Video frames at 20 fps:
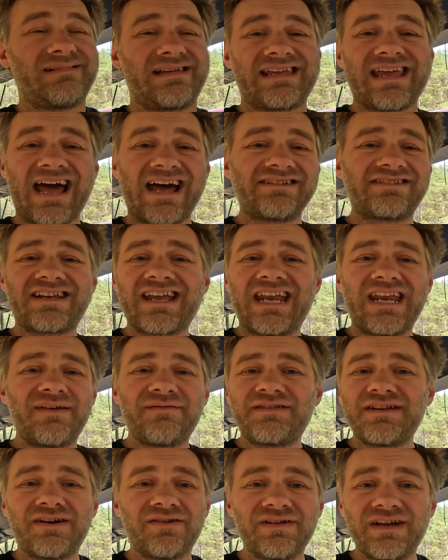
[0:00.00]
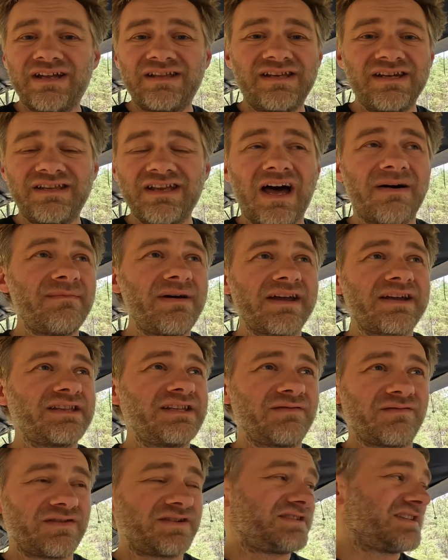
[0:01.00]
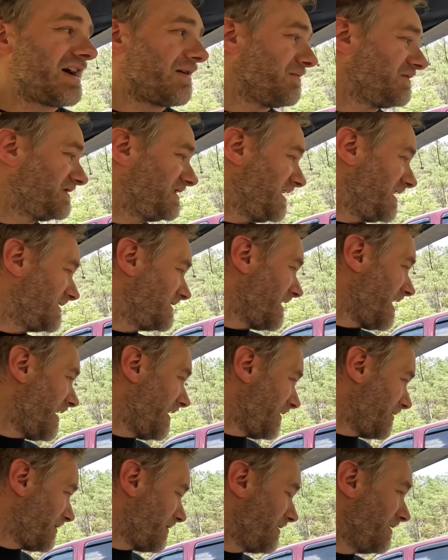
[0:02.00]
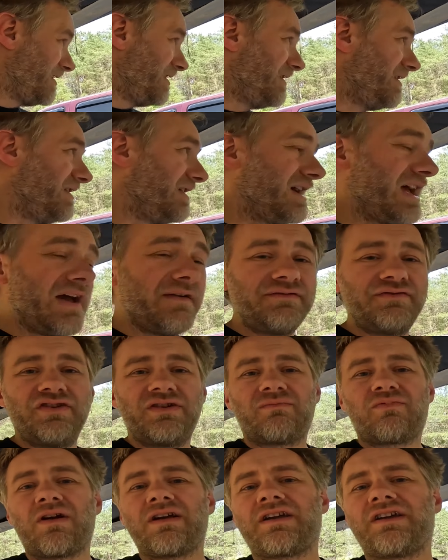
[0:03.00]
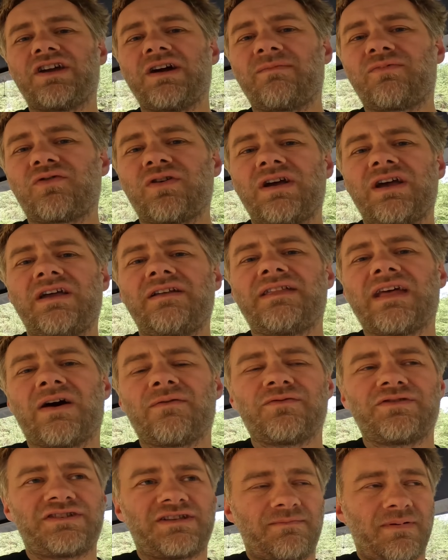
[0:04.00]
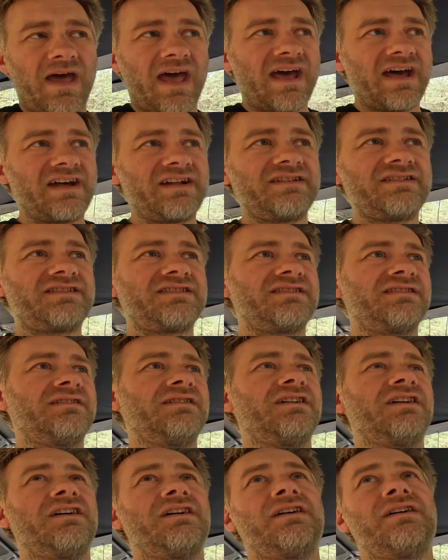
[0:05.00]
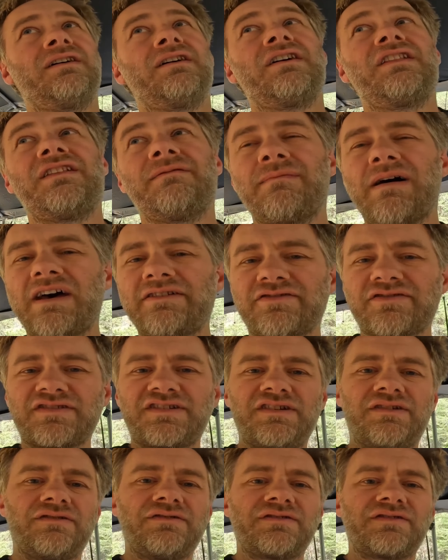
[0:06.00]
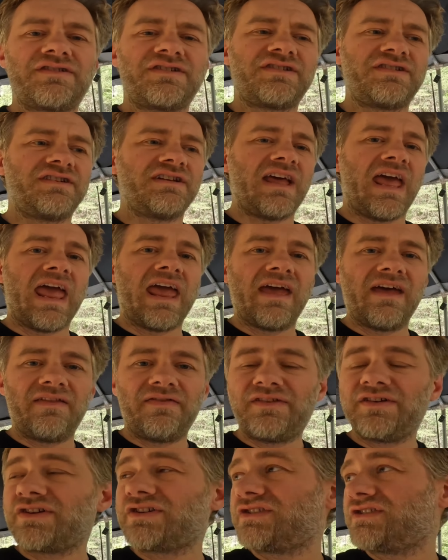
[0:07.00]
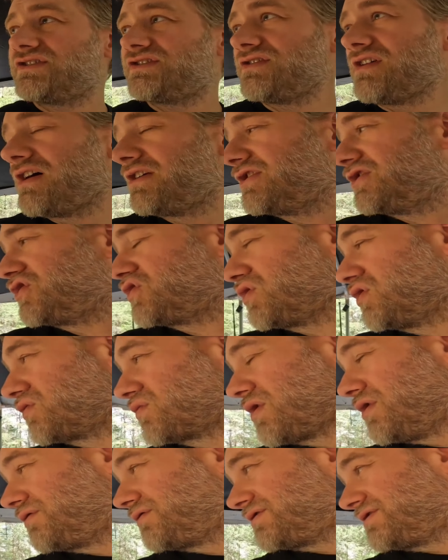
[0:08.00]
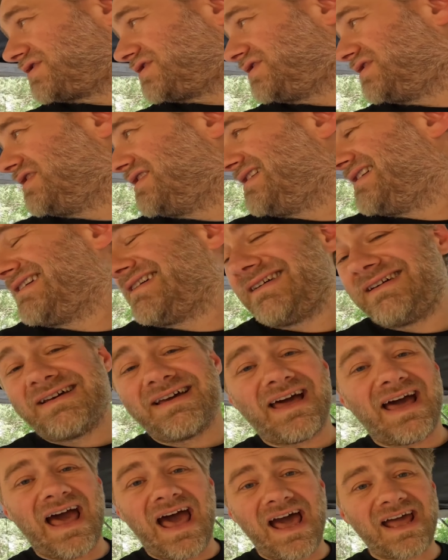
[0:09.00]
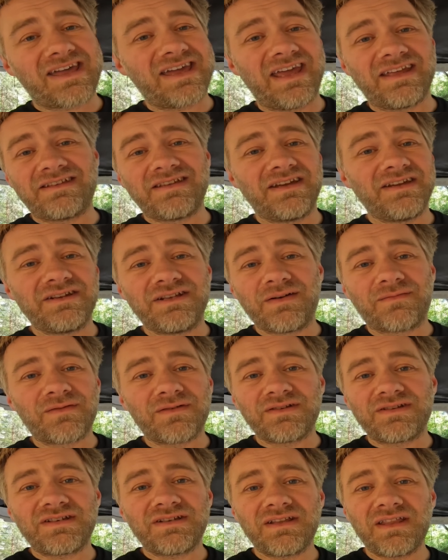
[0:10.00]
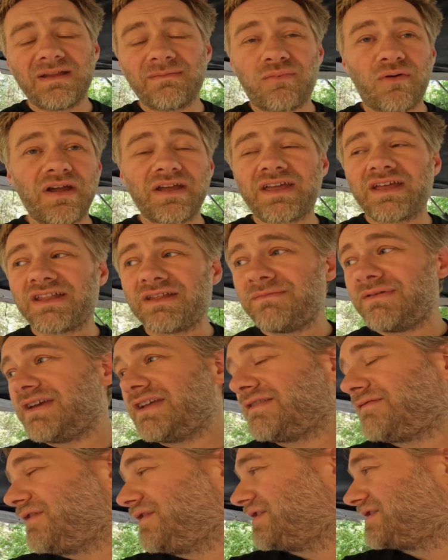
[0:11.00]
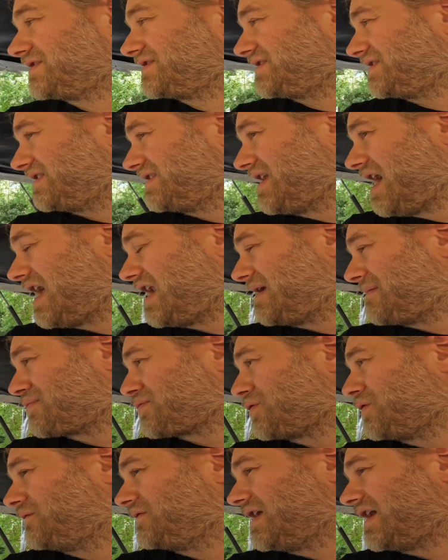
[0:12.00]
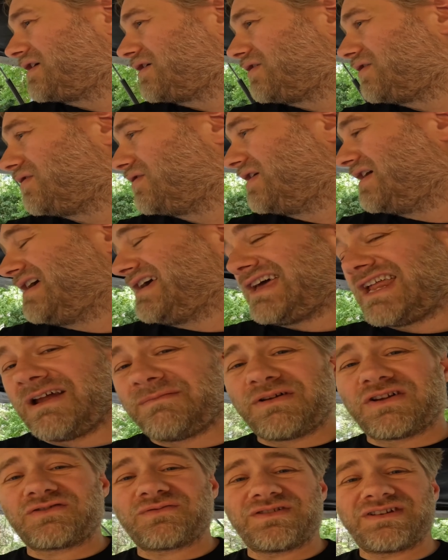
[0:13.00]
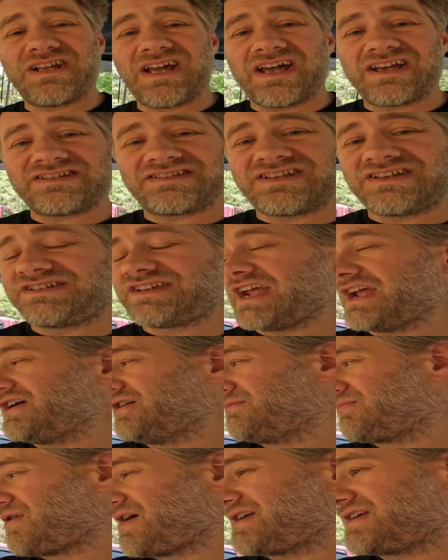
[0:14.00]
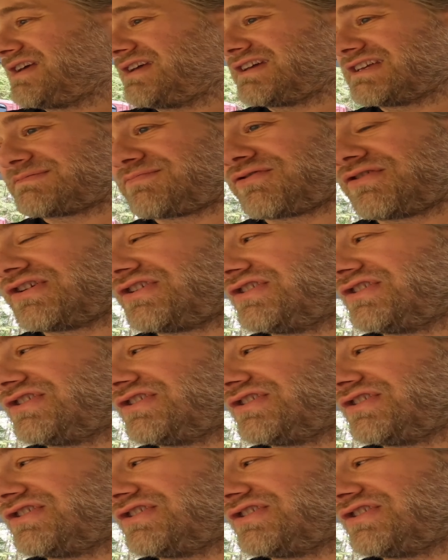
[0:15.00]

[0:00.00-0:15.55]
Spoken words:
Guys, I can't even tell. It did not make a difference. That was the entire heavy-duty braking upgrade. That was the pads, the master cylinders, and the slotted and drilled rotors. I can't tell you a difference. The braking to me feels not improved at all. And I'll be honest with you guys, the JL braking is pretty